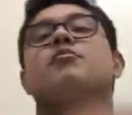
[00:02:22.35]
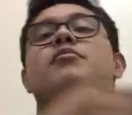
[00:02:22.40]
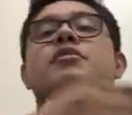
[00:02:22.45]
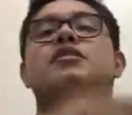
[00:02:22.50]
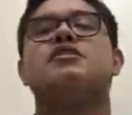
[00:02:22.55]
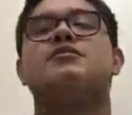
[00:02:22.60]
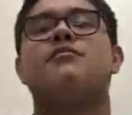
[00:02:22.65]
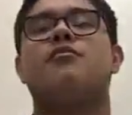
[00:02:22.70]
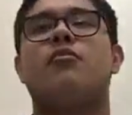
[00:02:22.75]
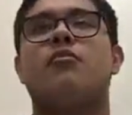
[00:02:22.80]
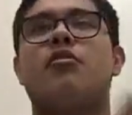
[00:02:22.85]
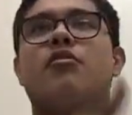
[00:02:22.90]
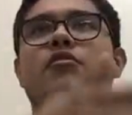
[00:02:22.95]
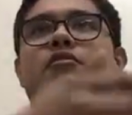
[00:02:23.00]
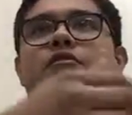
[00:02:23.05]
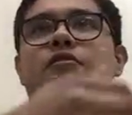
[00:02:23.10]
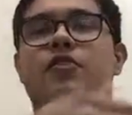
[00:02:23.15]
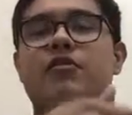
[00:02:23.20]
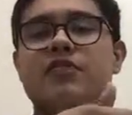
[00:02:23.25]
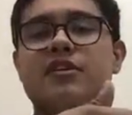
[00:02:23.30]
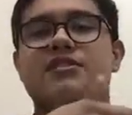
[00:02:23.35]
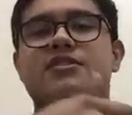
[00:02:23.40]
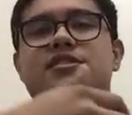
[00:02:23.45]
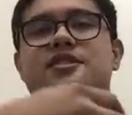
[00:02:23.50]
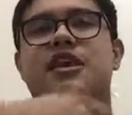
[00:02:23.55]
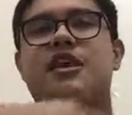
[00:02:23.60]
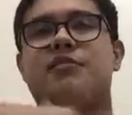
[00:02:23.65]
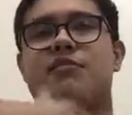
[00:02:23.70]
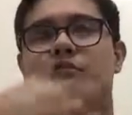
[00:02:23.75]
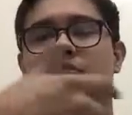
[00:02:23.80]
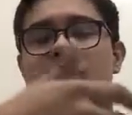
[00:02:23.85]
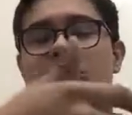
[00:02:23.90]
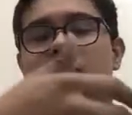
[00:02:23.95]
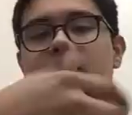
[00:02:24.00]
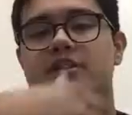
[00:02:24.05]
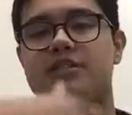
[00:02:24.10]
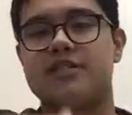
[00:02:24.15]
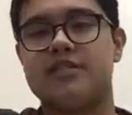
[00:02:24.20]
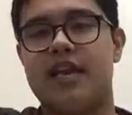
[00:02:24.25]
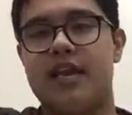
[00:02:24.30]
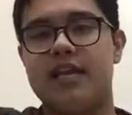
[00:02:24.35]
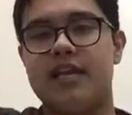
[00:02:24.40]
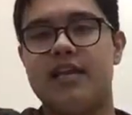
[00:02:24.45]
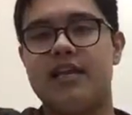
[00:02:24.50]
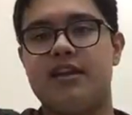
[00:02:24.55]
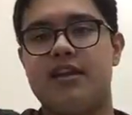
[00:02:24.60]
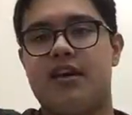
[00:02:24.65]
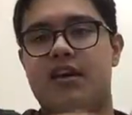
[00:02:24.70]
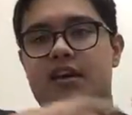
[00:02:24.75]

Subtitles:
but it's more focused and more one-sided